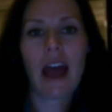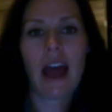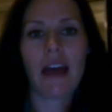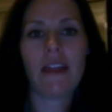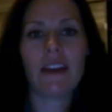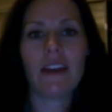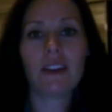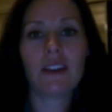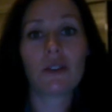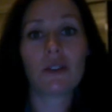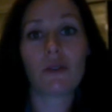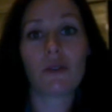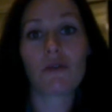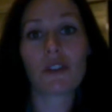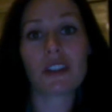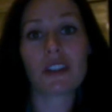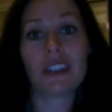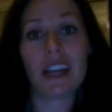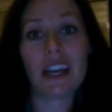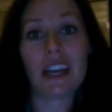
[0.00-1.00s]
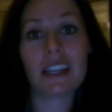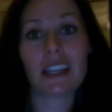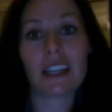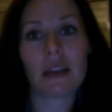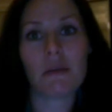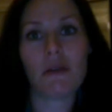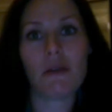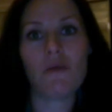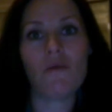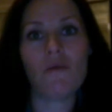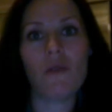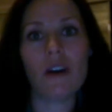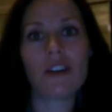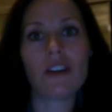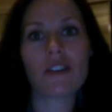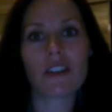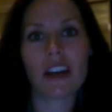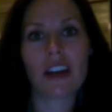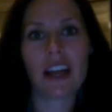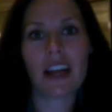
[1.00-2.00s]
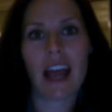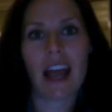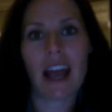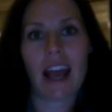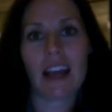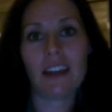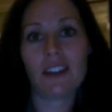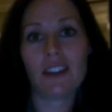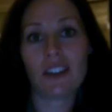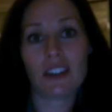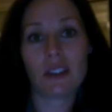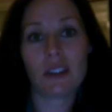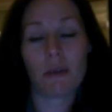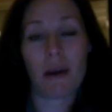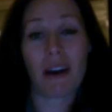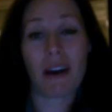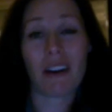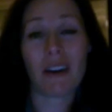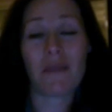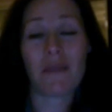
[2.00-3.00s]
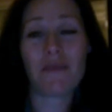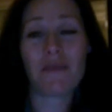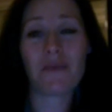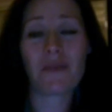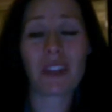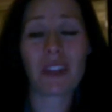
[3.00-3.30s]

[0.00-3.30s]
And then so for days I'd be wondering and anxious about it